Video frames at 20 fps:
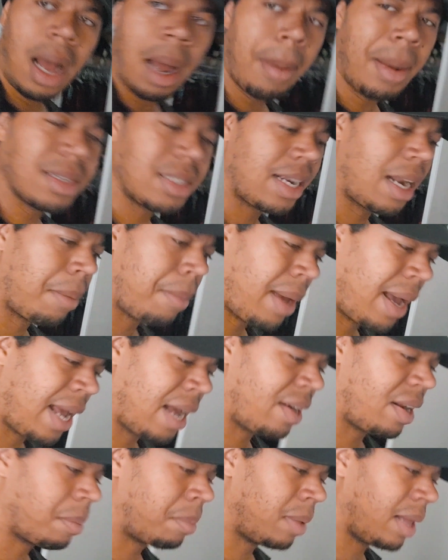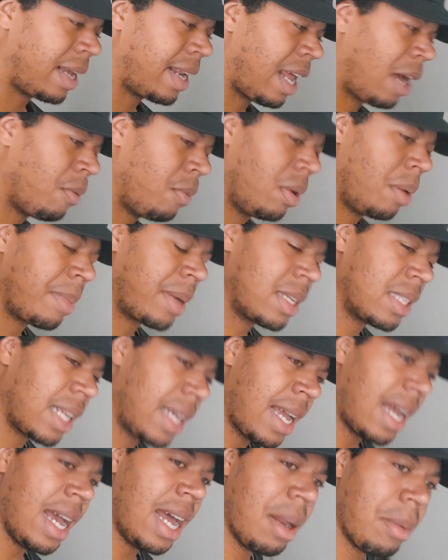I'm actually not mad how they played that one because they
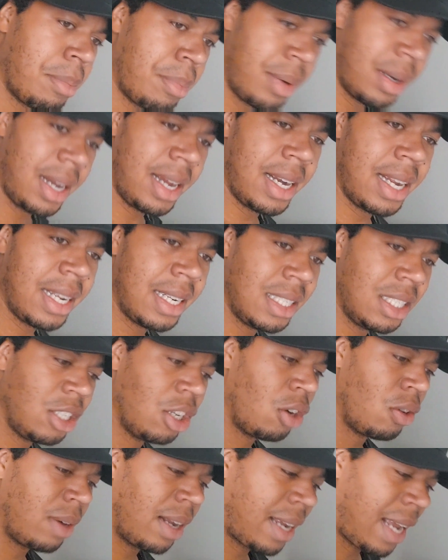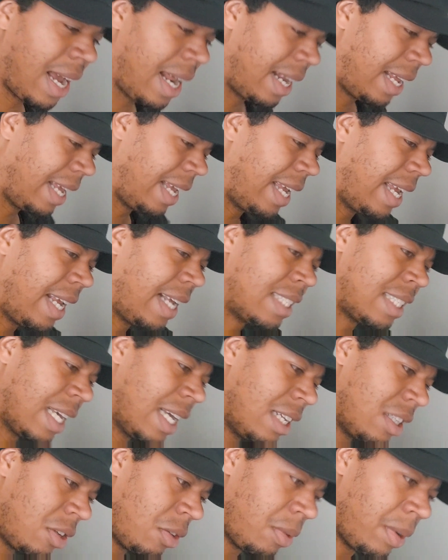kind of played it, you know, they kind of eased
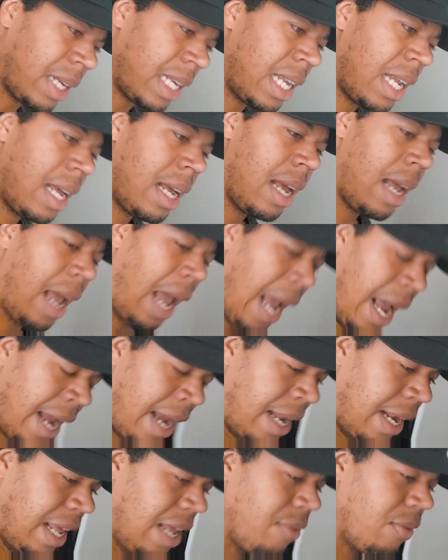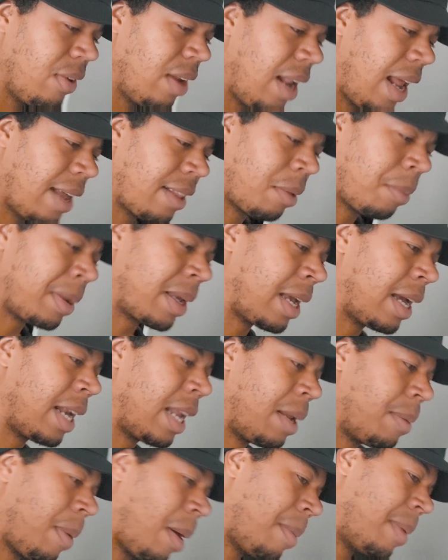into it. And even at the
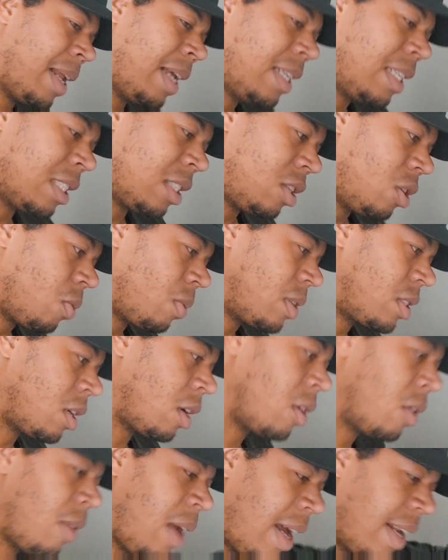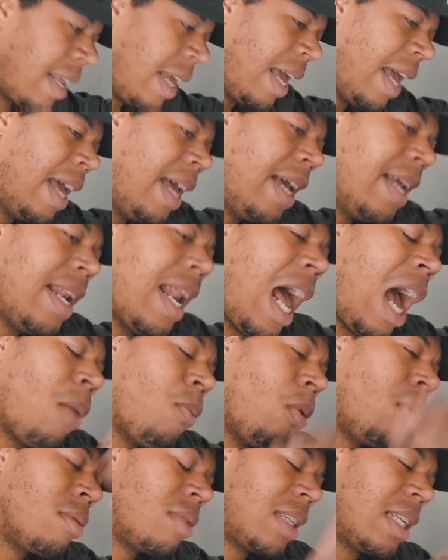beginning, maybe they just knew each other. At the end, I
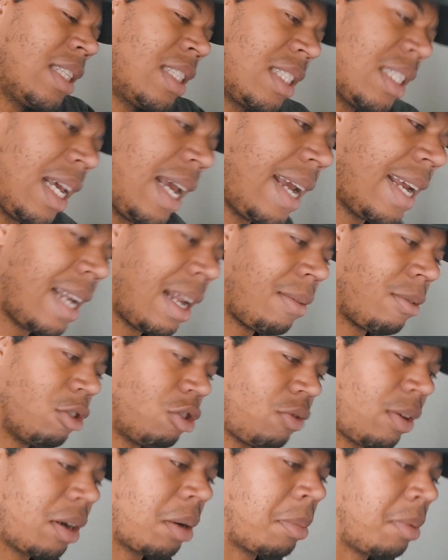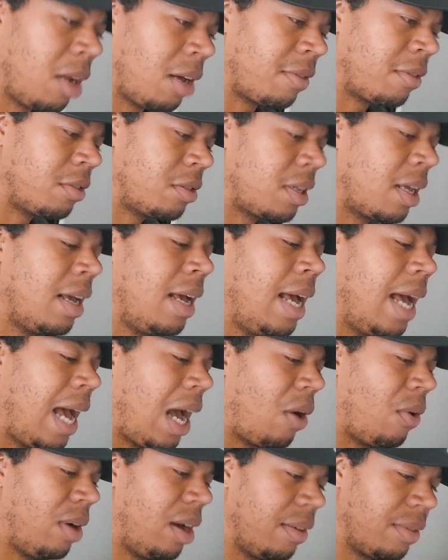won't just say they were straight up lovers.
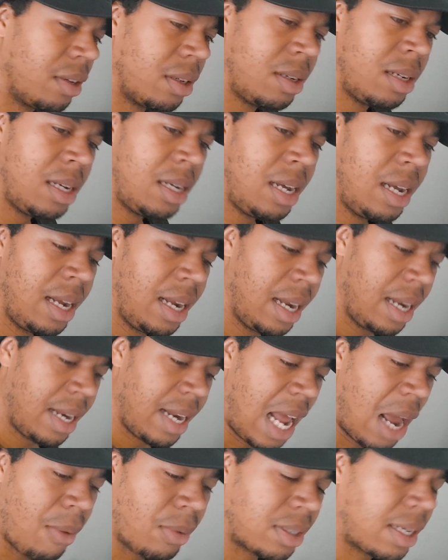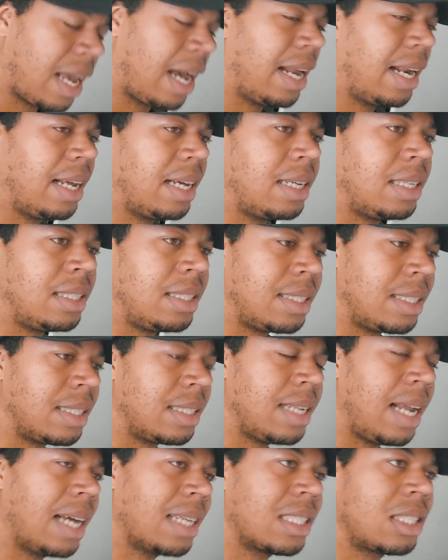However, it was kind of
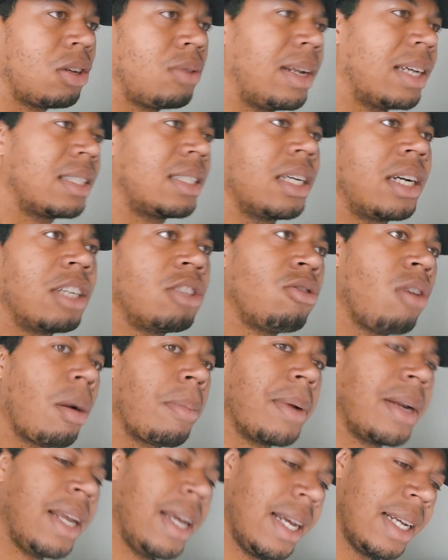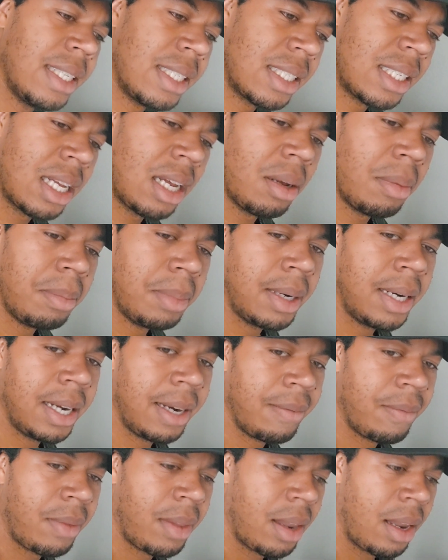not so necessarily dropping hints, but